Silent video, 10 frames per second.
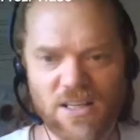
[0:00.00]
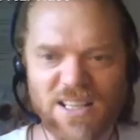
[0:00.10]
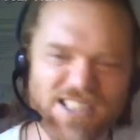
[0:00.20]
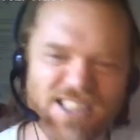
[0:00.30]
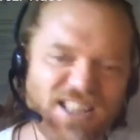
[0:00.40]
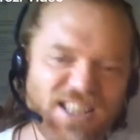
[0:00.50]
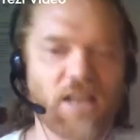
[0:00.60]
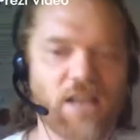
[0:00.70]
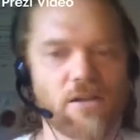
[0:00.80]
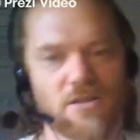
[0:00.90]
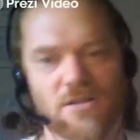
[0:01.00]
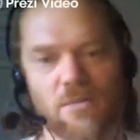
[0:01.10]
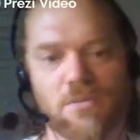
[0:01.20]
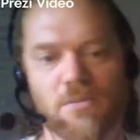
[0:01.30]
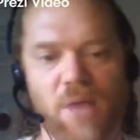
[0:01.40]

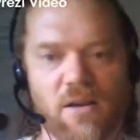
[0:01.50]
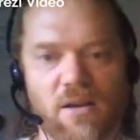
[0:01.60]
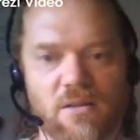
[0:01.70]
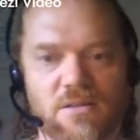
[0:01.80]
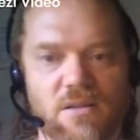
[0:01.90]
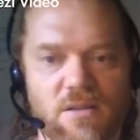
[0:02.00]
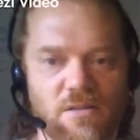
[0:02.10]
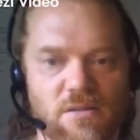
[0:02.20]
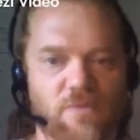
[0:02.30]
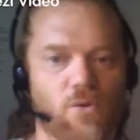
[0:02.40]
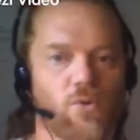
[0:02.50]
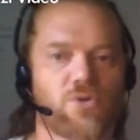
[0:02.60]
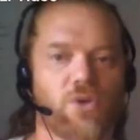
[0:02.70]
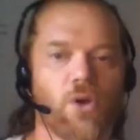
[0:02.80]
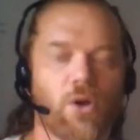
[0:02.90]
consumption patterns, and this is of
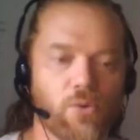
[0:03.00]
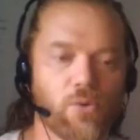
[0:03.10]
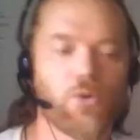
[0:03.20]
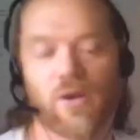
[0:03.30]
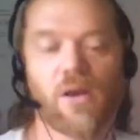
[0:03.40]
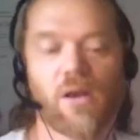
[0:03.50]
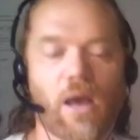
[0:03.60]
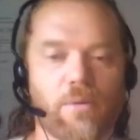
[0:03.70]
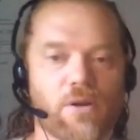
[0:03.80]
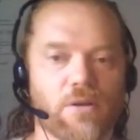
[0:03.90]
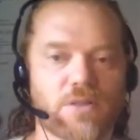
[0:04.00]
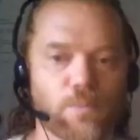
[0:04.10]
course rooted in capitalism.